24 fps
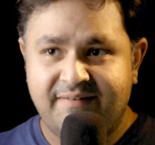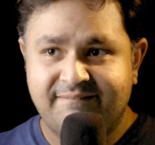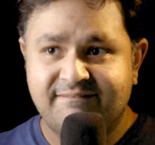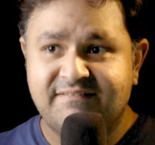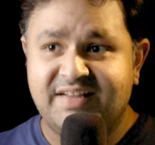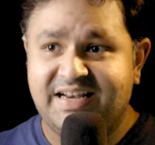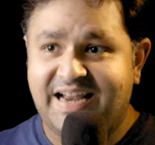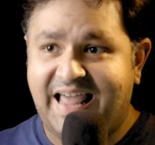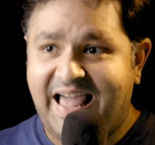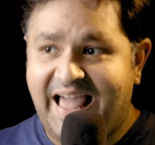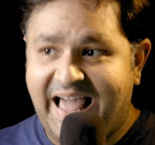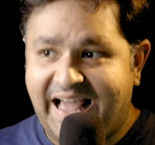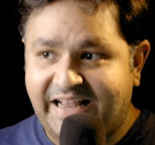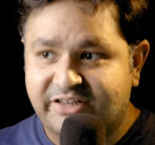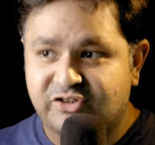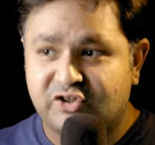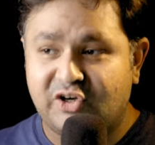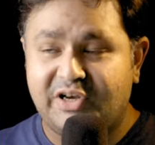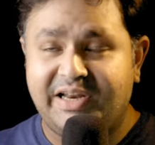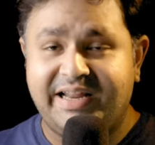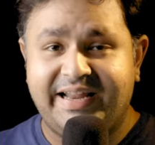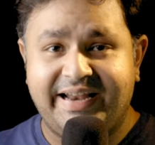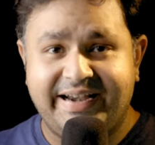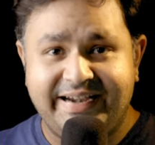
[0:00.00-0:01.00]
will
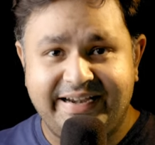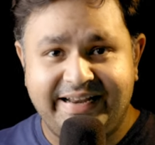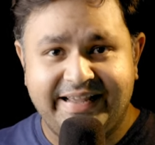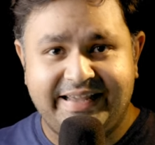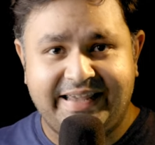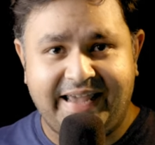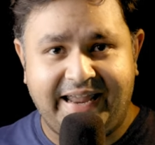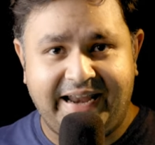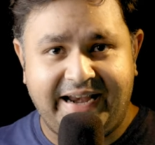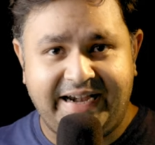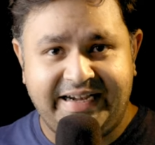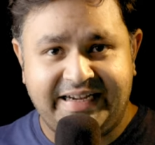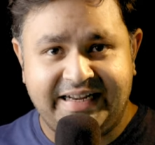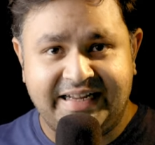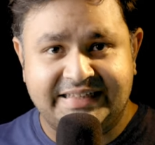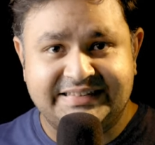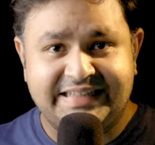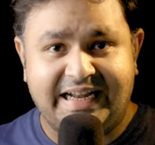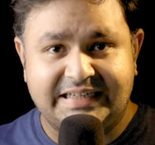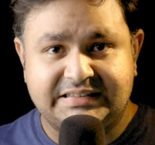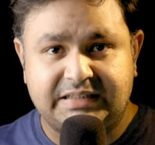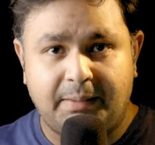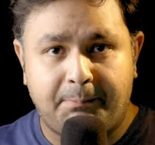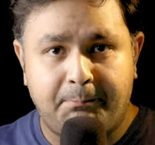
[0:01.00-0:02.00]
actually indicate
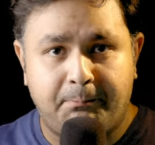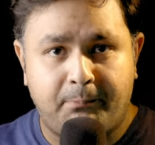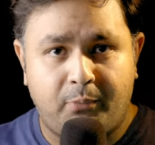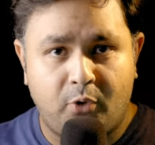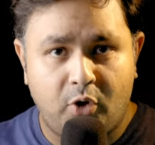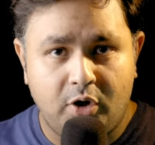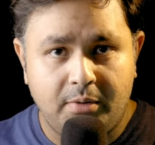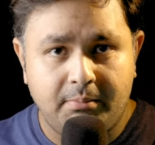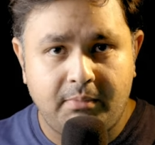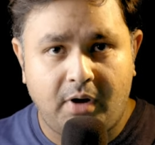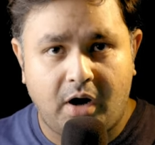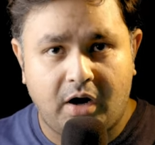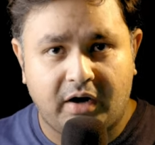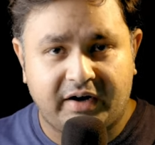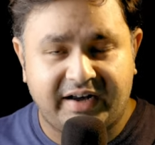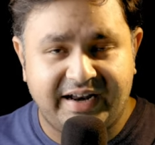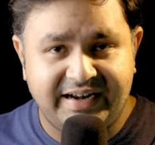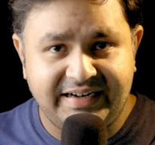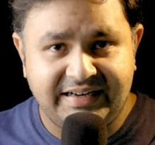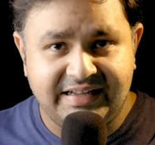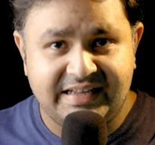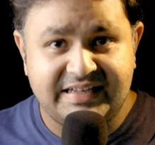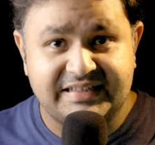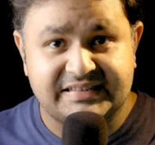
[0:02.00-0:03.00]
that the bull
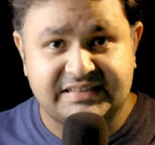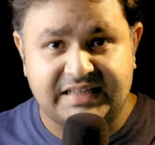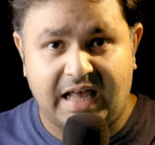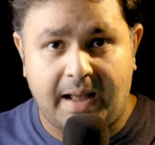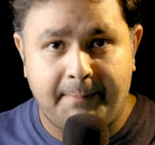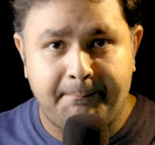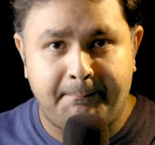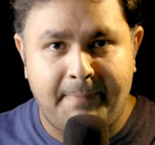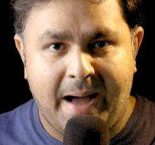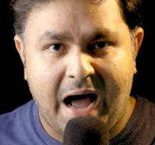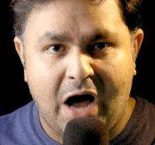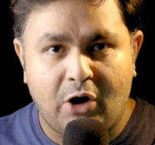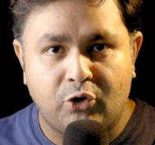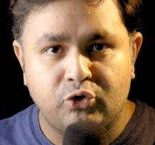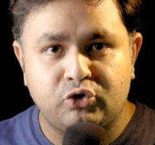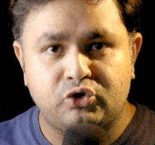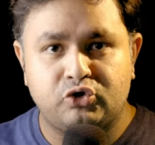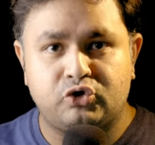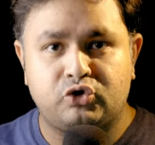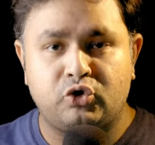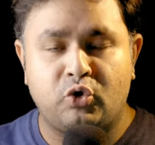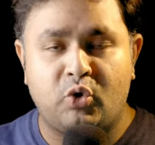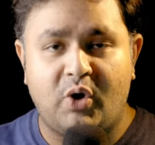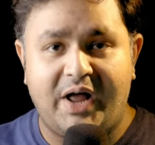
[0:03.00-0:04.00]
market is
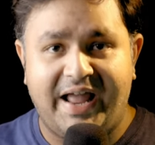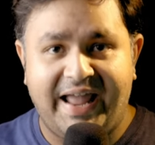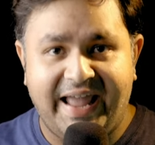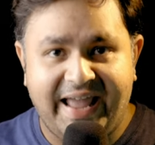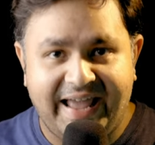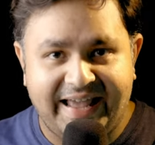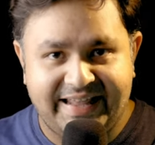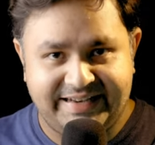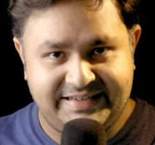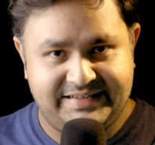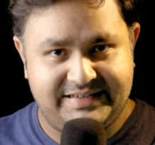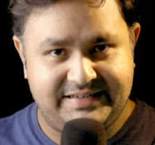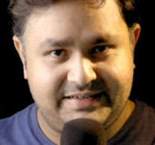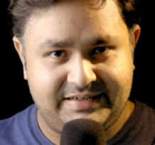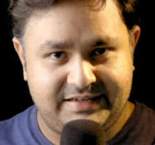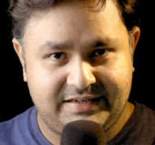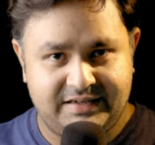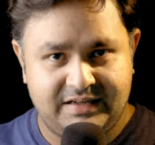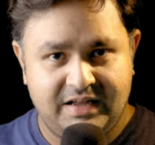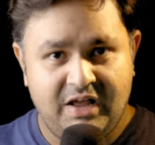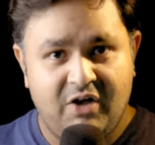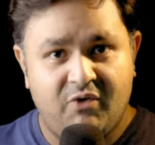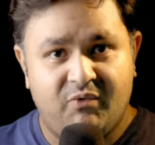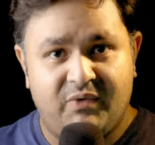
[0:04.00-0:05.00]
about to end.
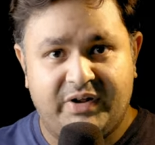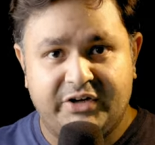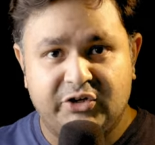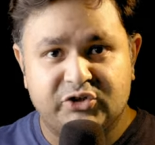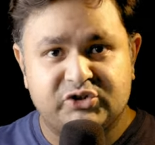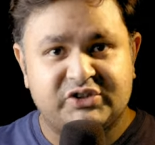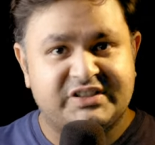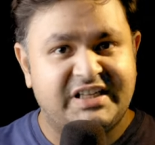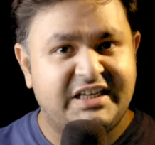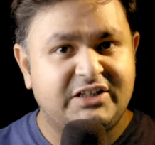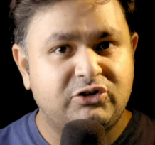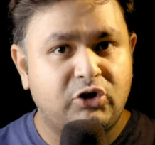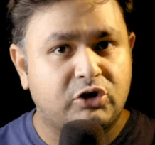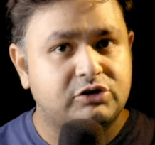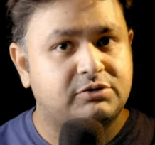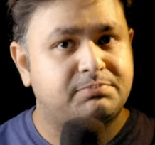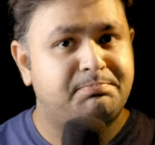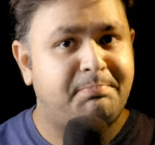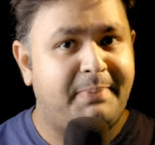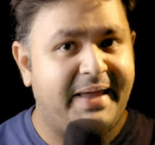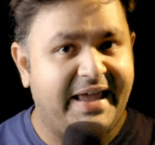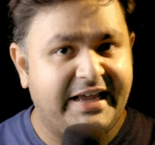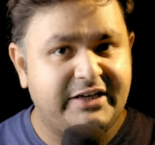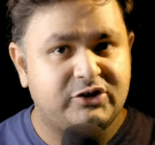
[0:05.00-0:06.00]
When you see those
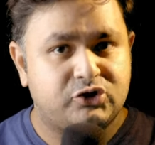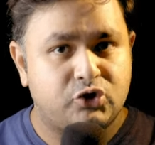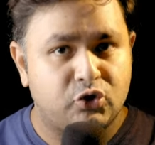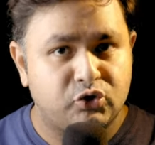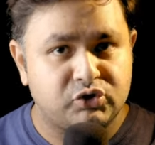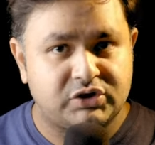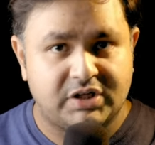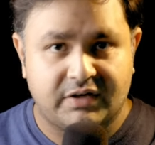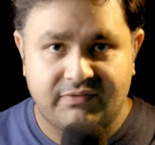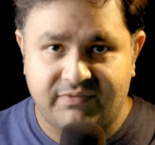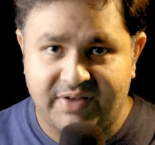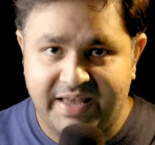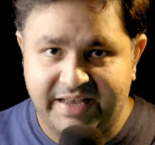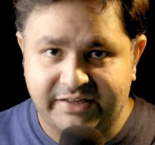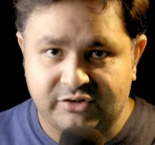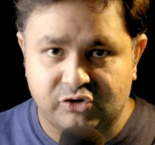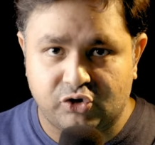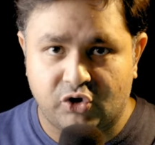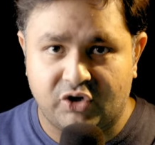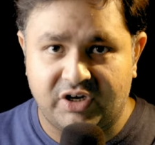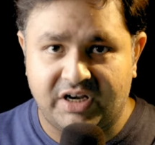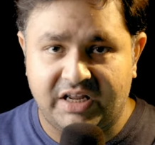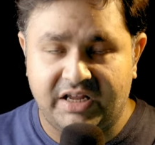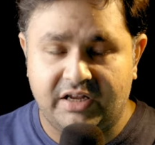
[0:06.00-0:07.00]
big juicy wicks,
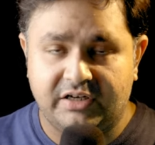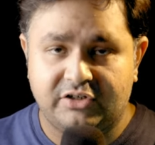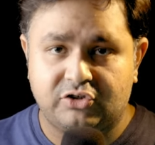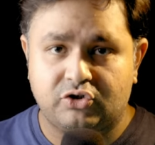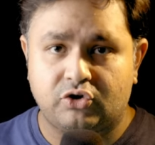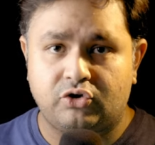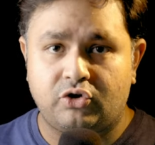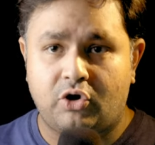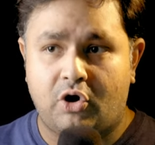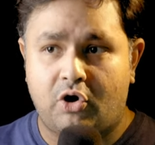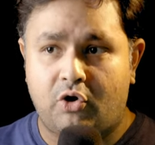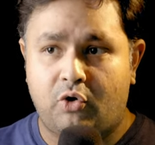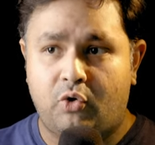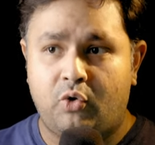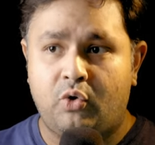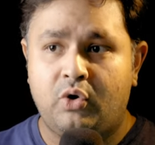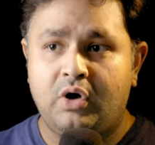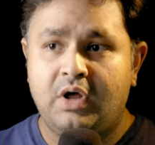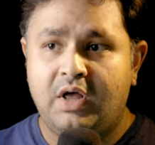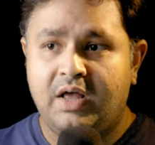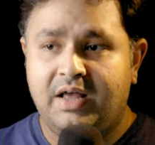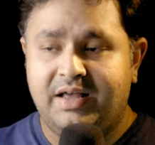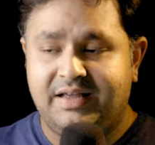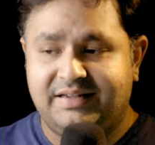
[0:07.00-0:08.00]
you need to
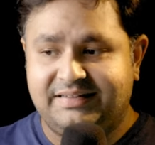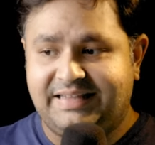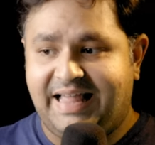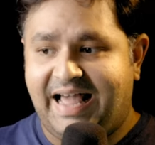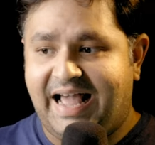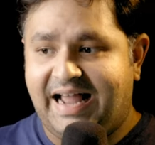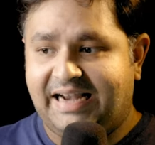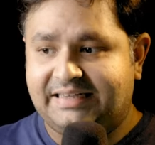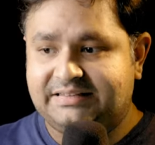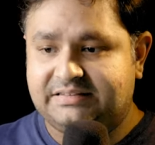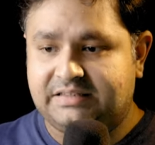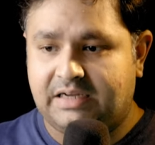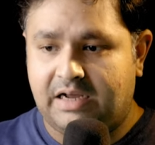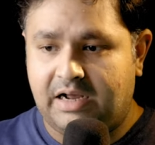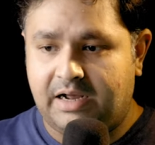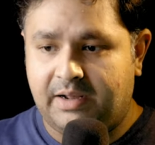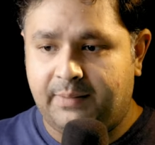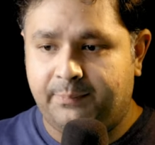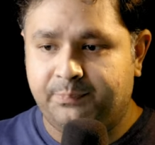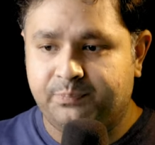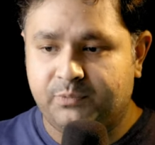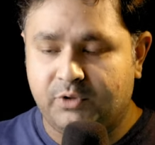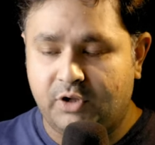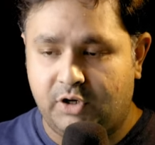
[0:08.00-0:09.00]
know that
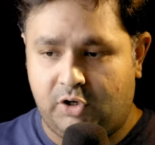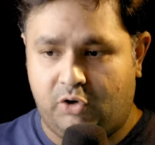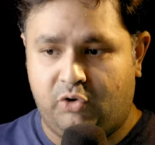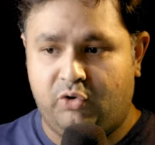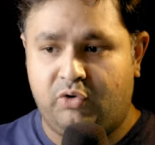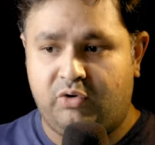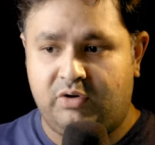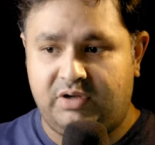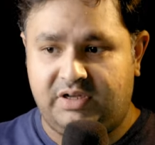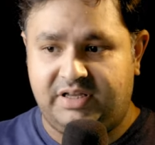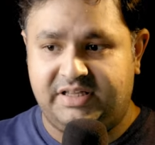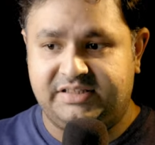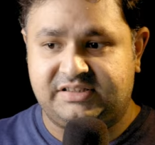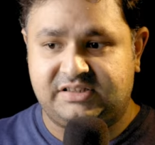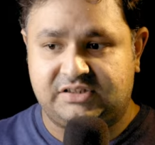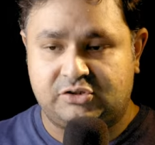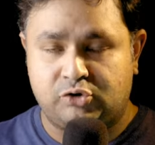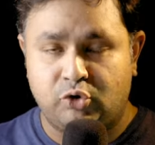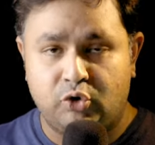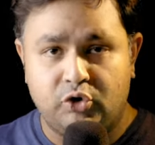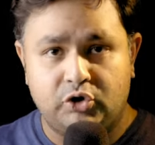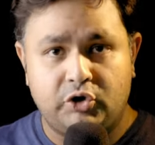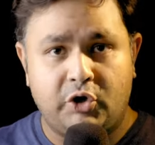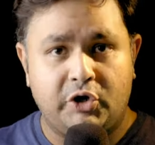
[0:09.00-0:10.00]
uh, you know it's
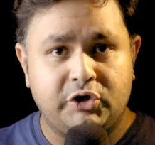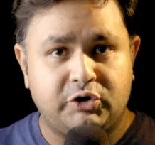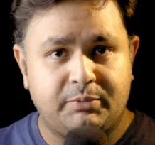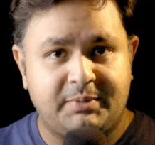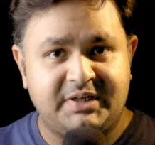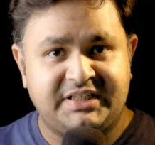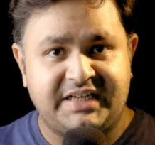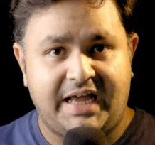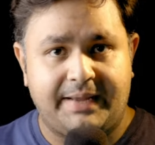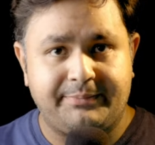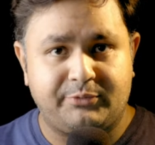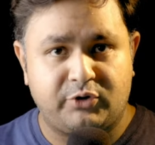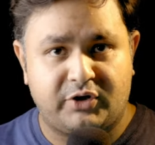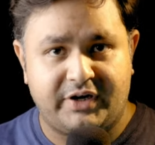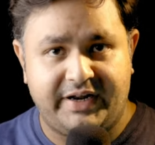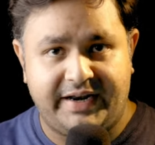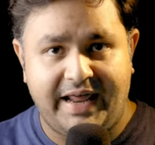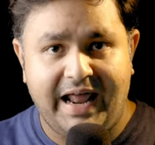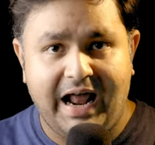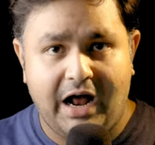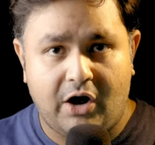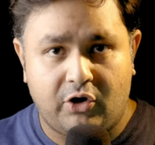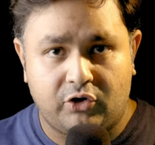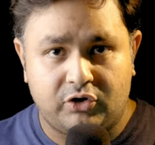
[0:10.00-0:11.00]
soon going to be time to get
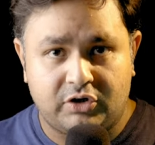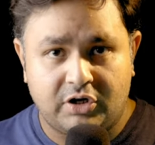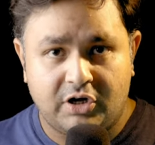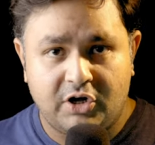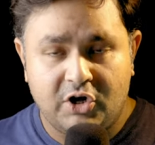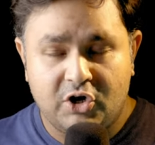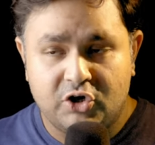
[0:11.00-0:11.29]
out.